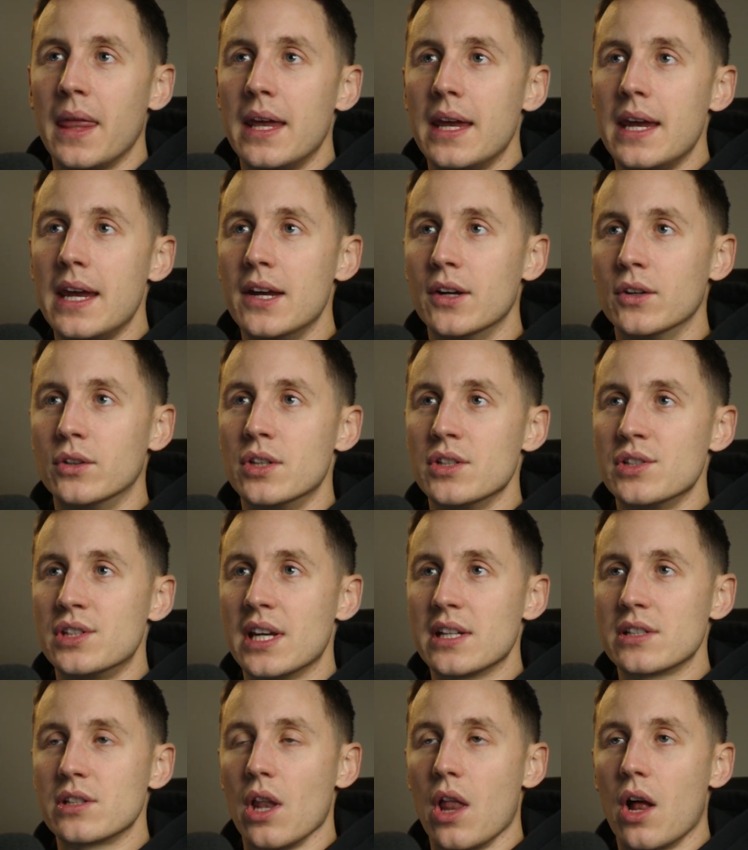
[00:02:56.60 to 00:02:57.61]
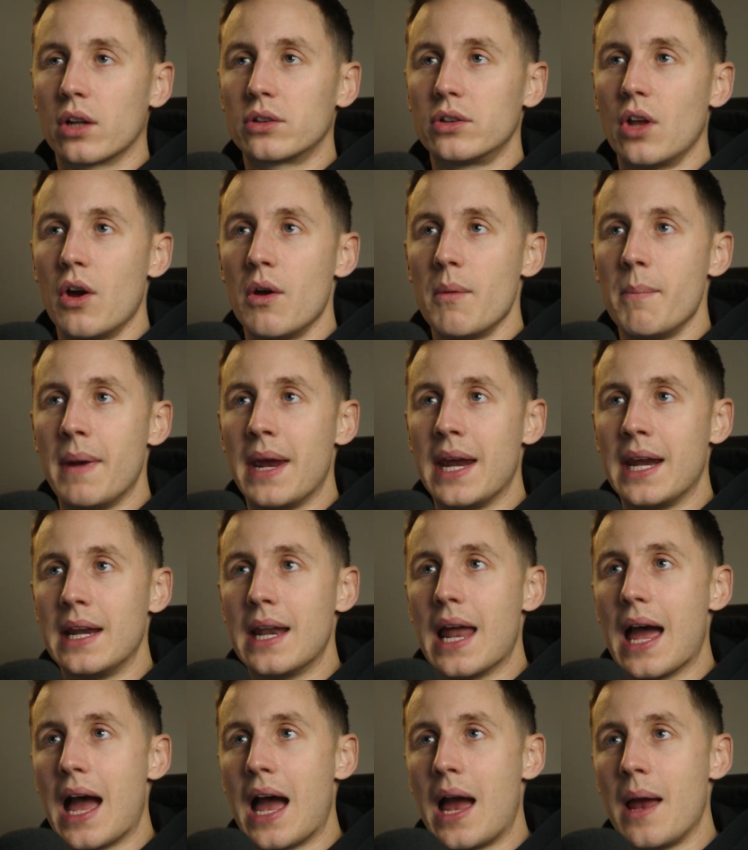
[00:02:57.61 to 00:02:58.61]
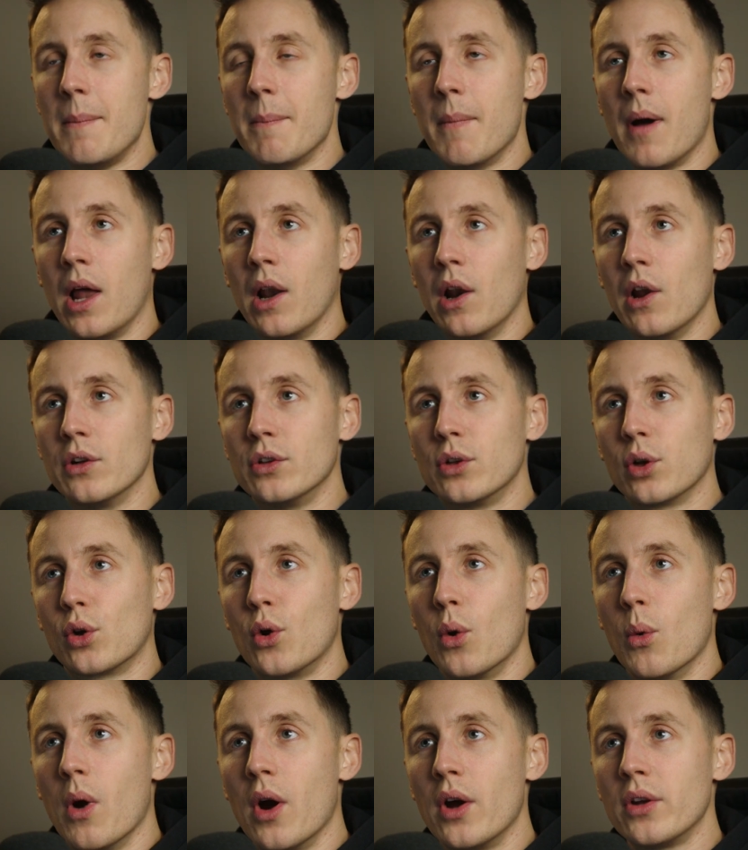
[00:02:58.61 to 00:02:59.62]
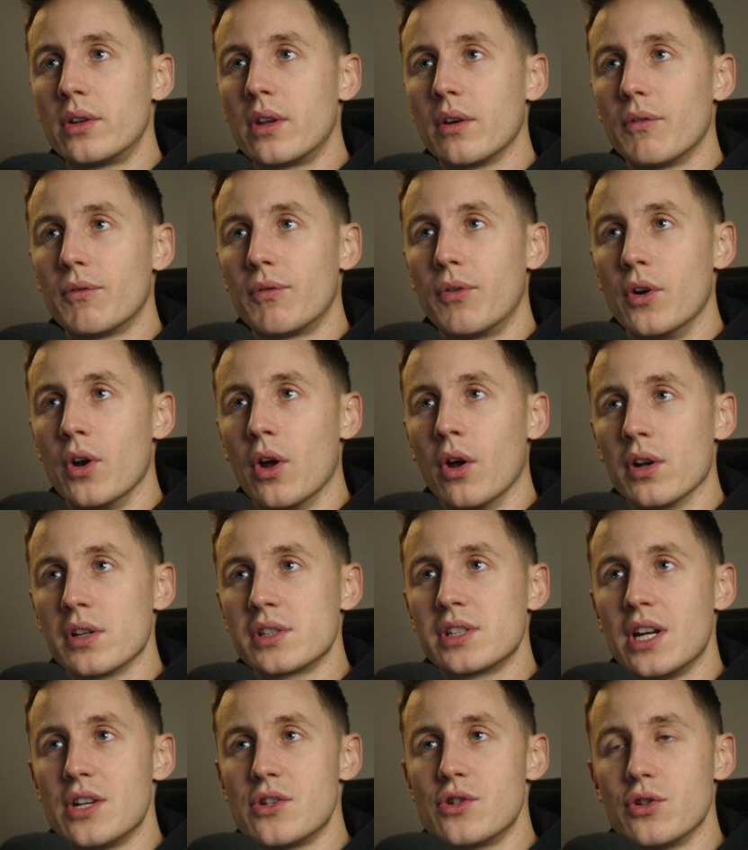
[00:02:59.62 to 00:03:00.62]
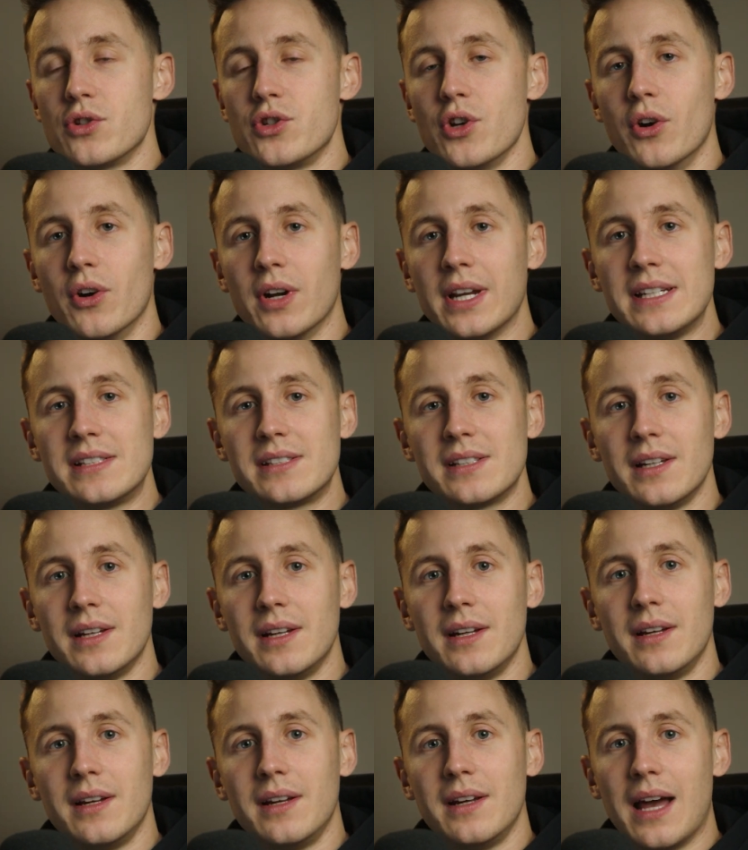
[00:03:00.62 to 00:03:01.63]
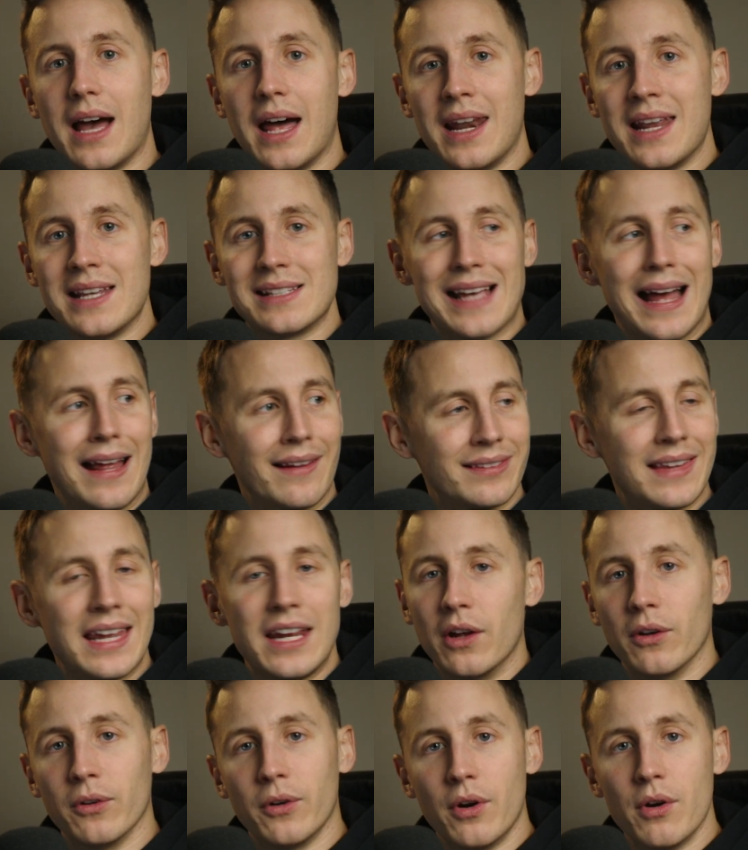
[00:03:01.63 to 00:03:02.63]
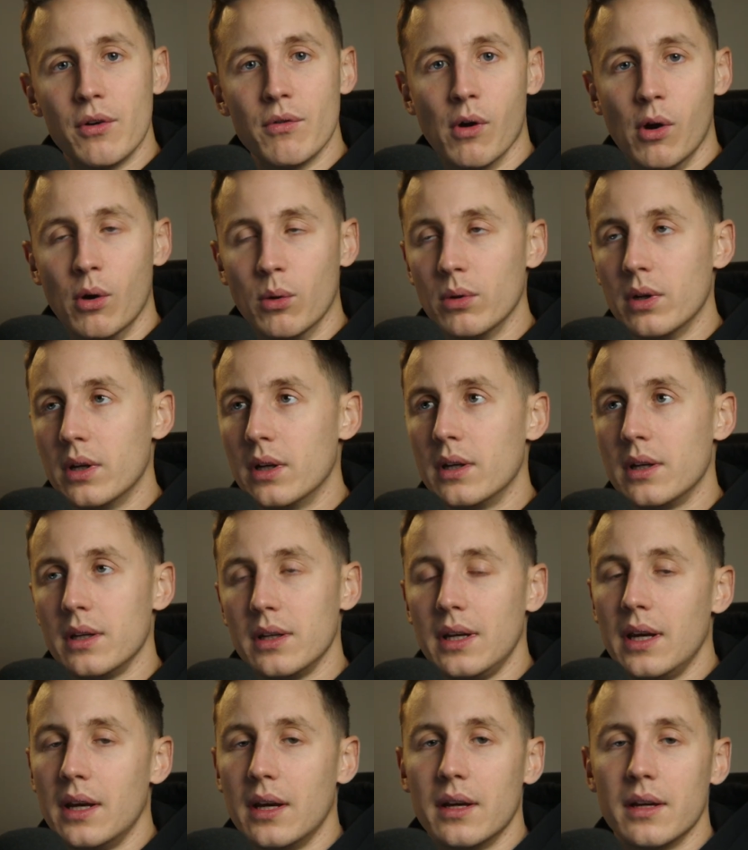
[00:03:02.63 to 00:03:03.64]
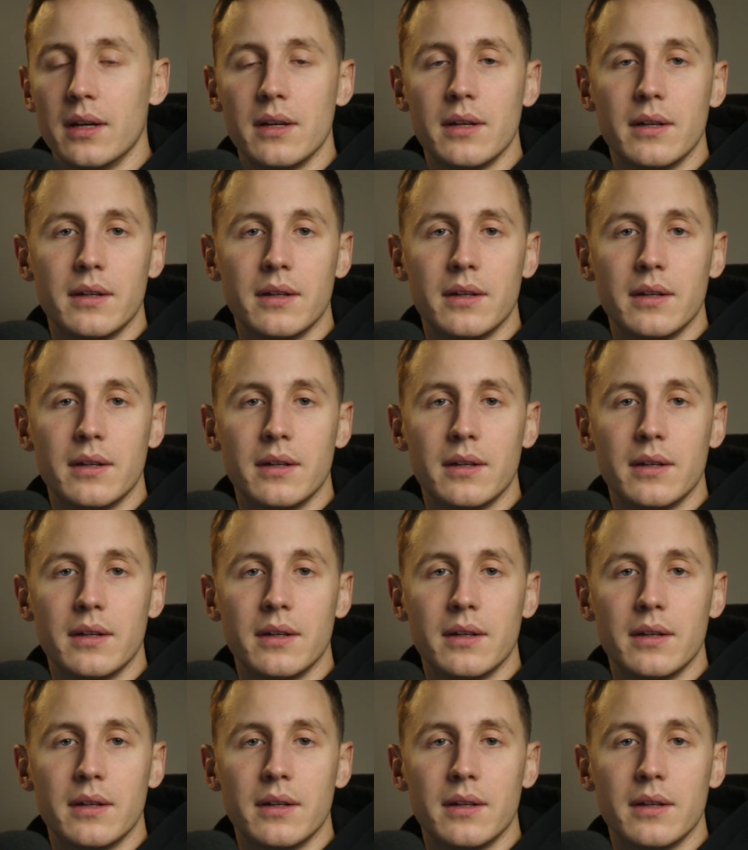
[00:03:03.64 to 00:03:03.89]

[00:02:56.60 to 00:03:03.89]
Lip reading: here, does this lockdown mean I'm allowed to go out for non-essential journeys? And his auntie under it wrote, yeah.